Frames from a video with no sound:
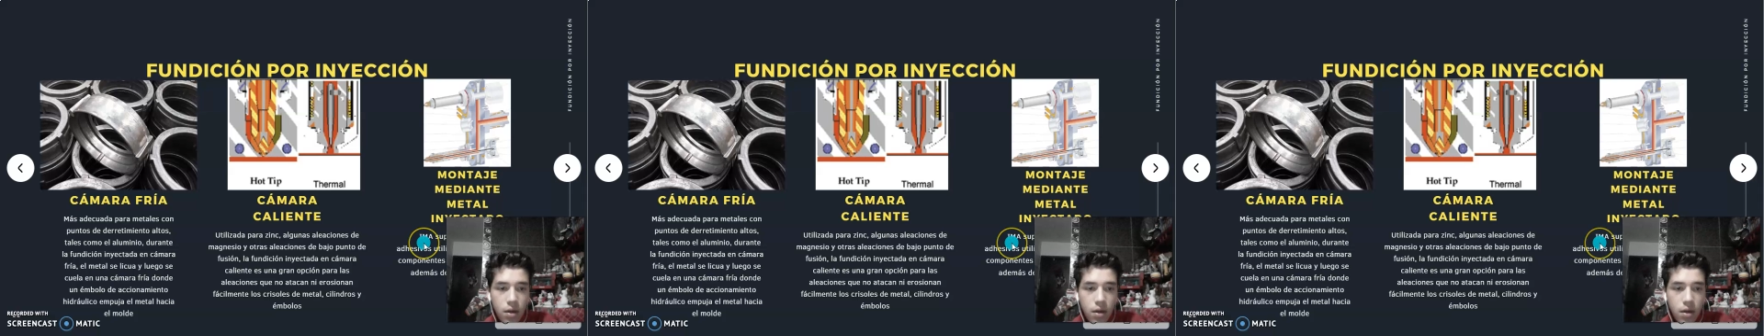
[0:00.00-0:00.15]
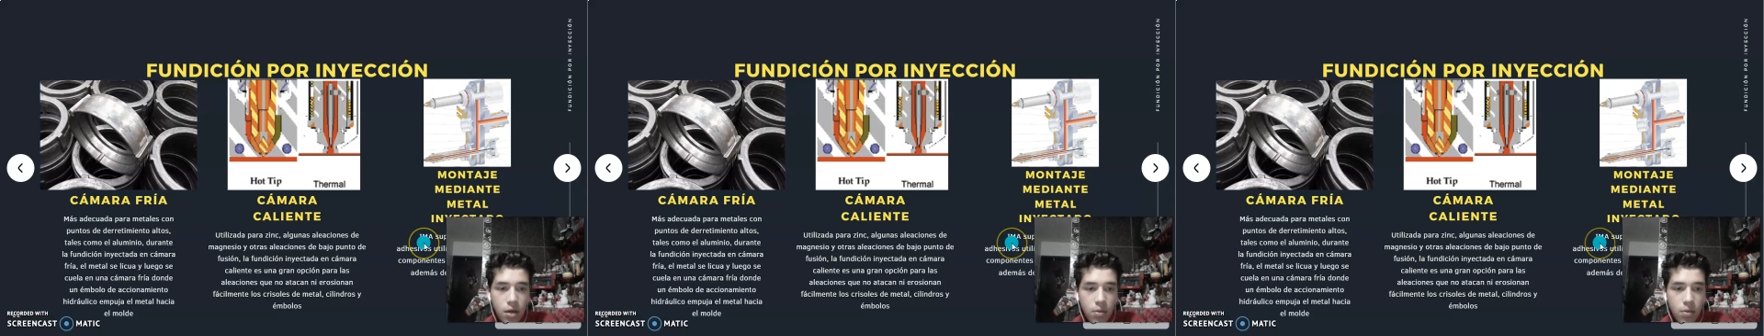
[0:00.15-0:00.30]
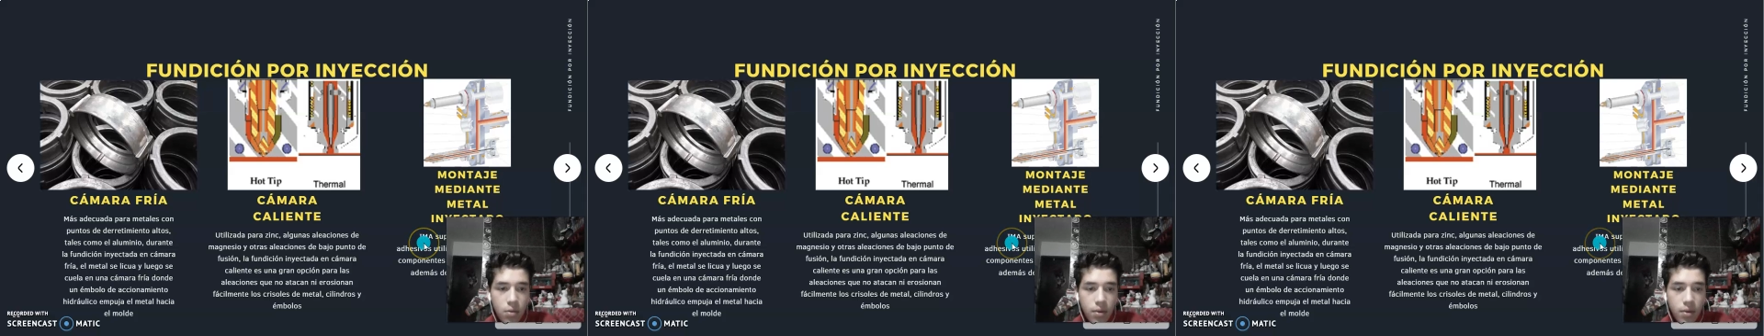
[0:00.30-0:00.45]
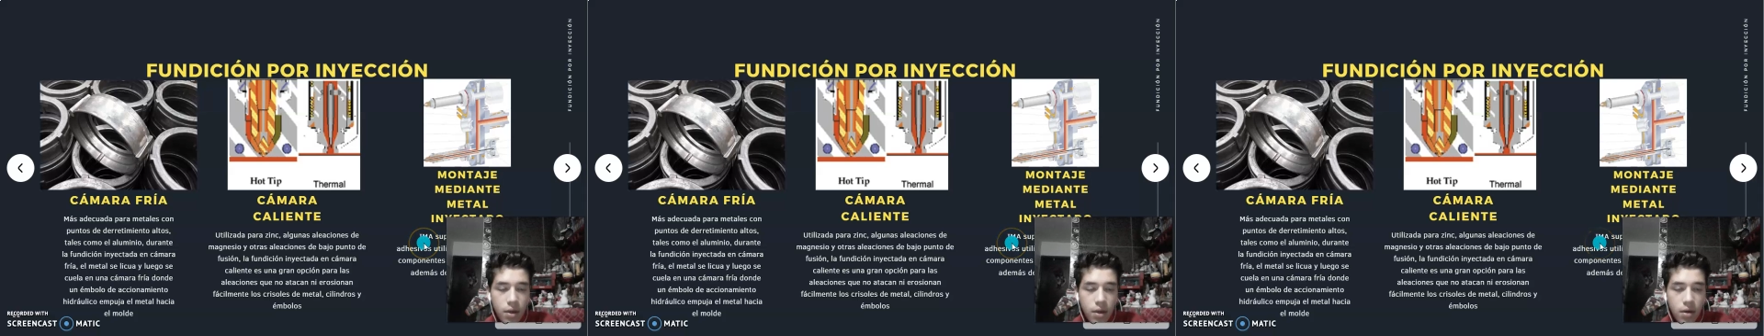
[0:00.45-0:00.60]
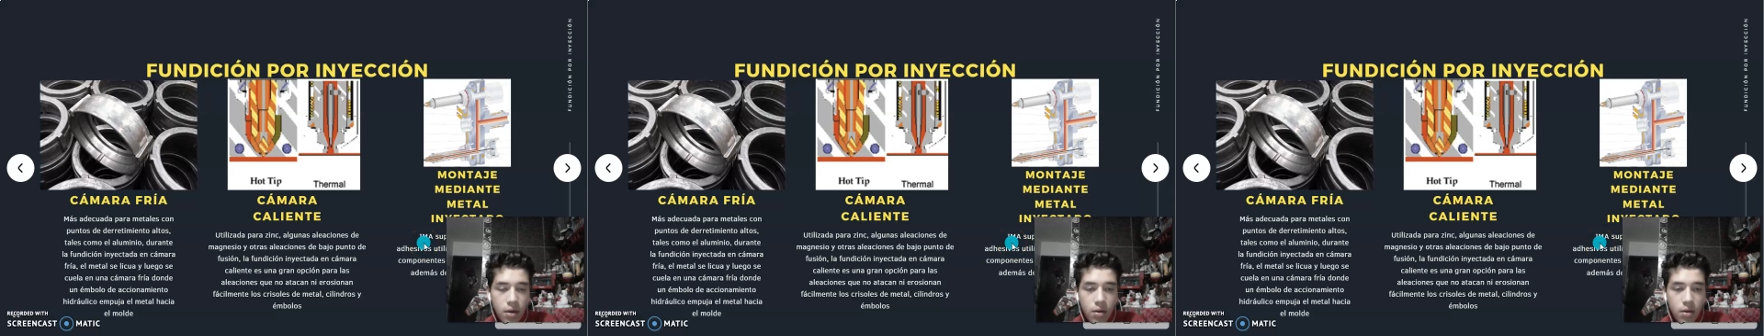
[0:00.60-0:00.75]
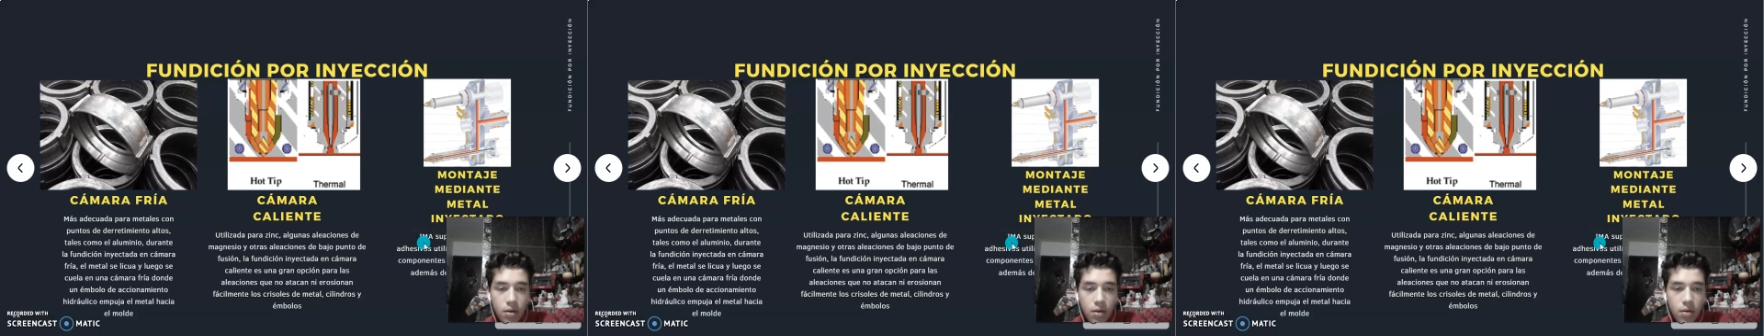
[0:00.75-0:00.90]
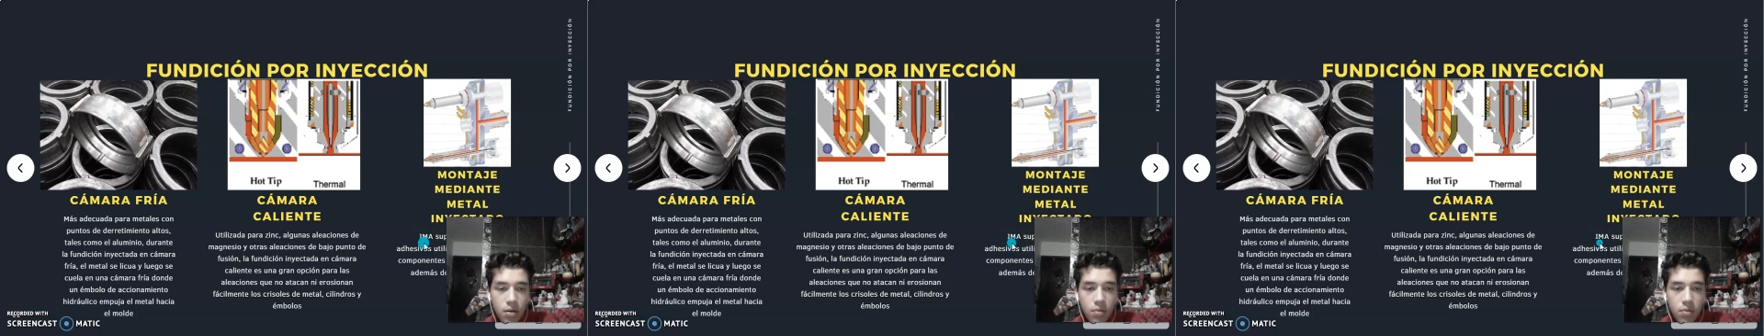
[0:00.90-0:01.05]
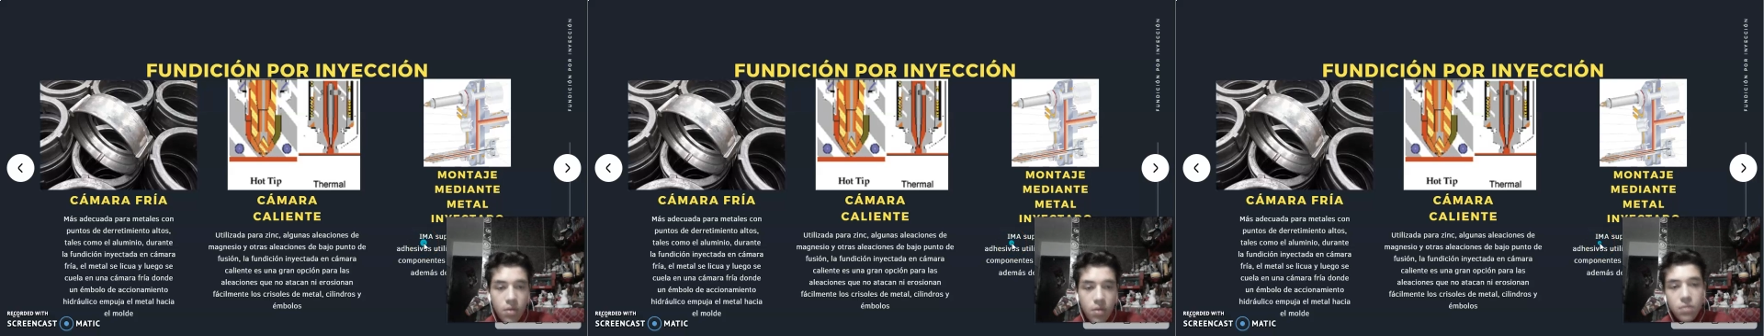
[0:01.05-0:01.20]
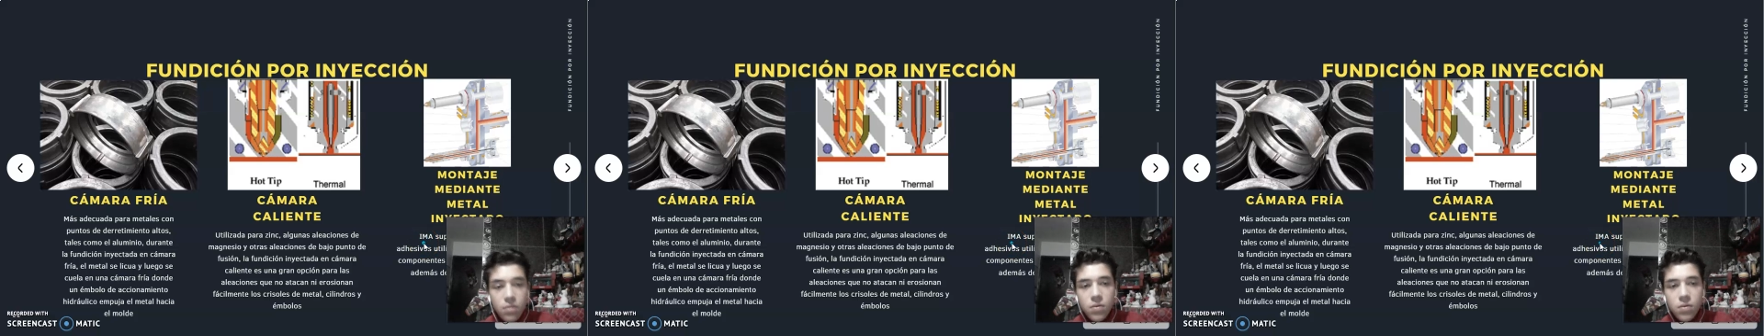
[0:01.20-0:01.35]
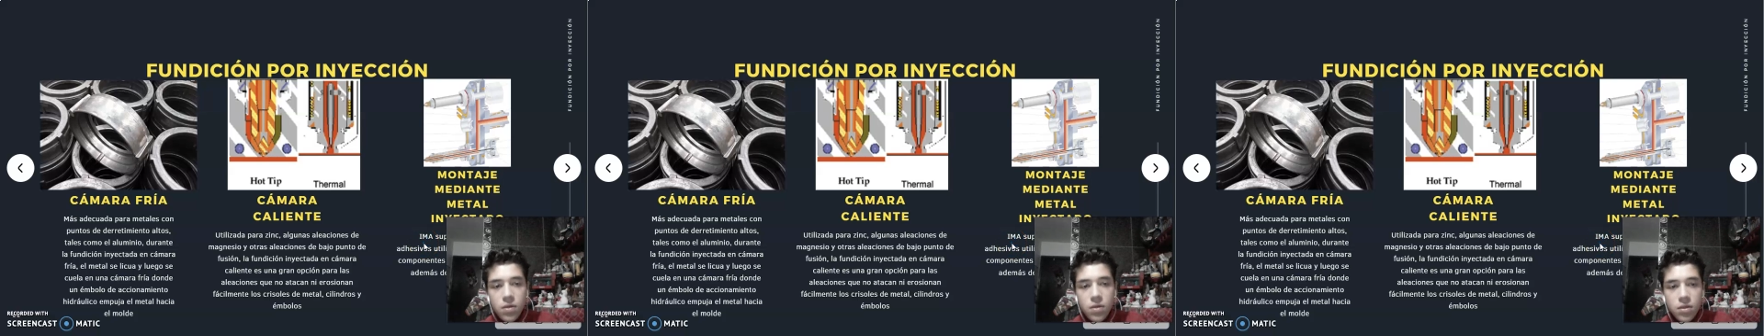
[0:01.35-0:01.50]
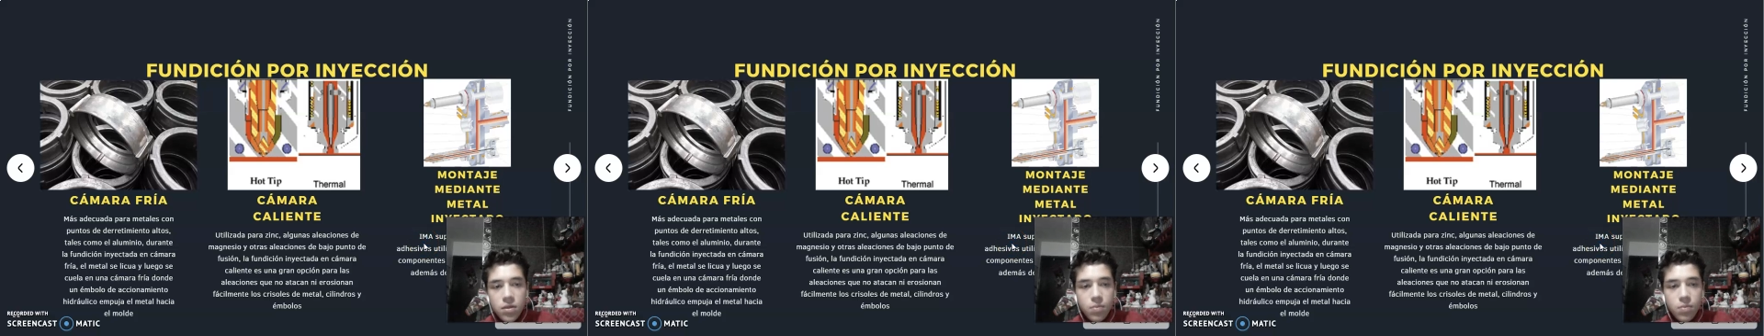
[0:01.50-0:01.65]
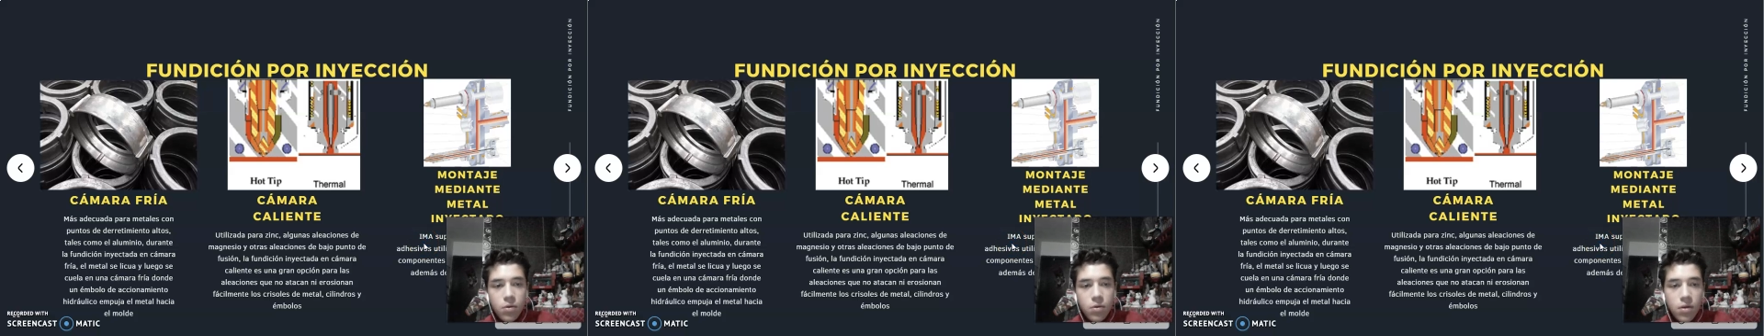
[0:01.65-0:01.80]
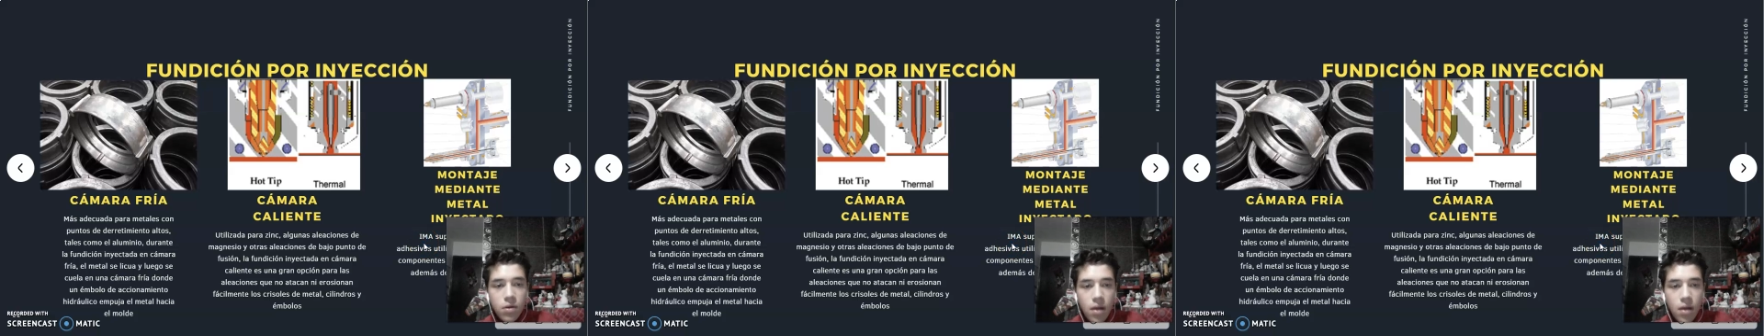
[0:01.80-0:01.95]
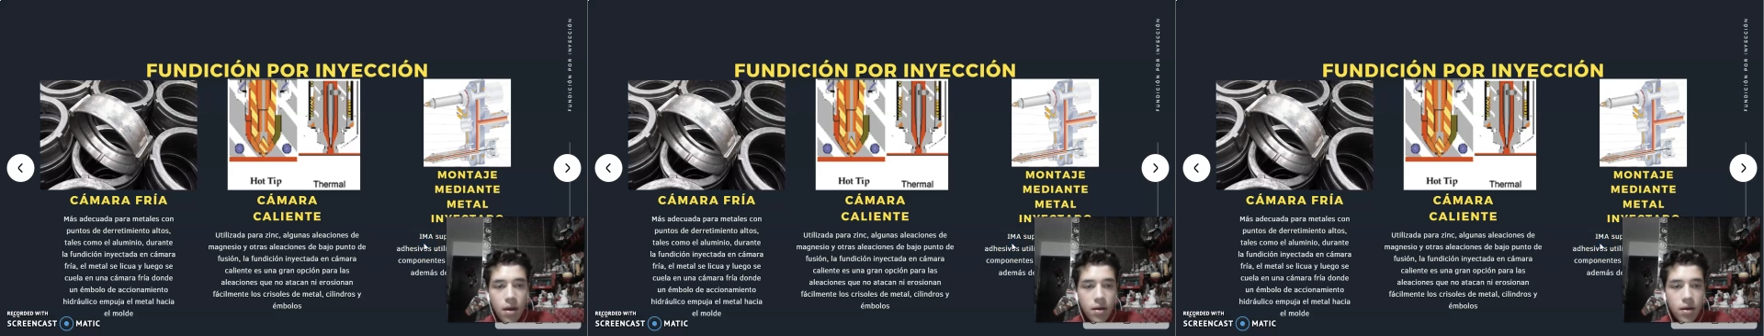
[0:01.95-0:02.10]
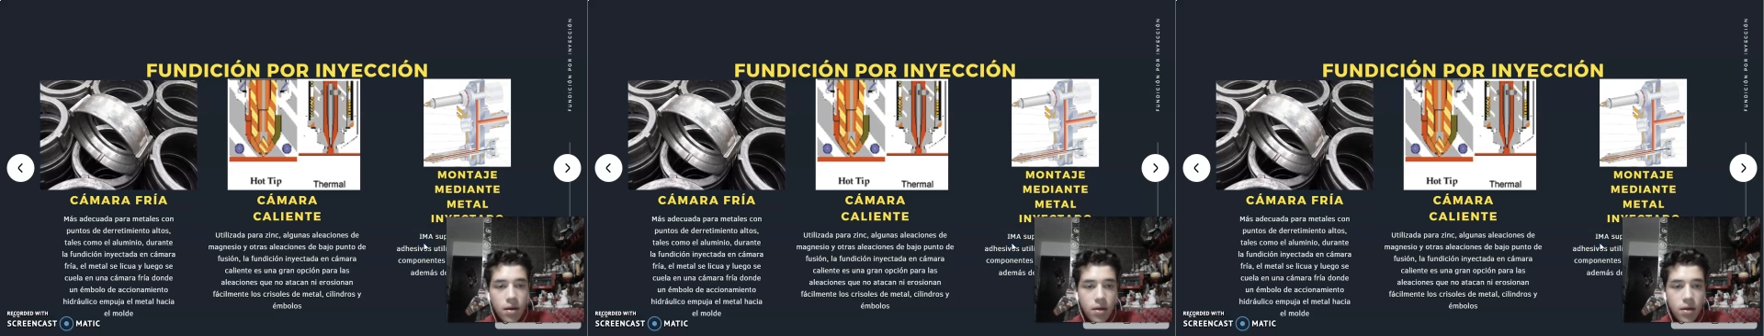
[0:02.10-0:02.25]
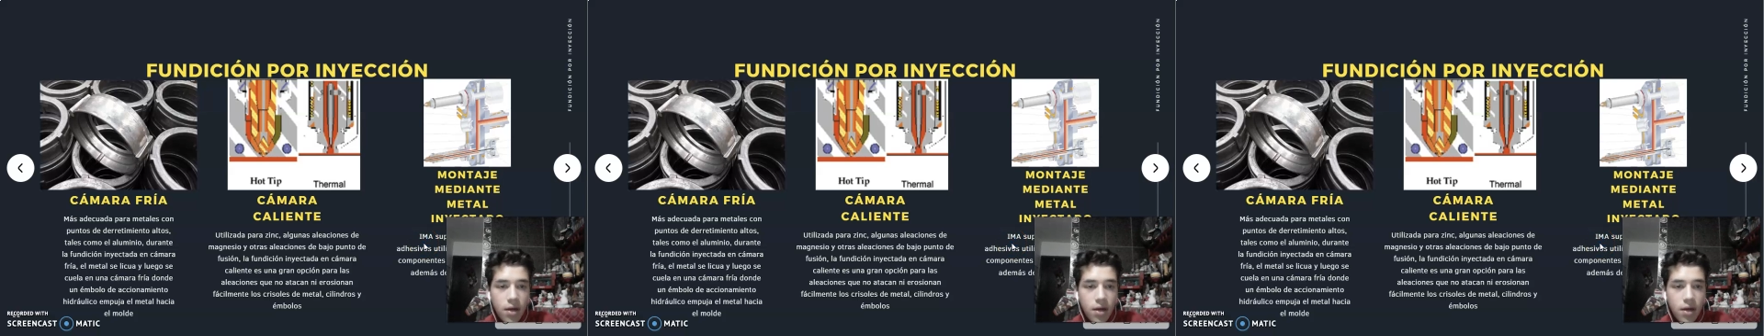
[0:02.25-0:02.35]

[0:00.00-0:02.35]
it's more like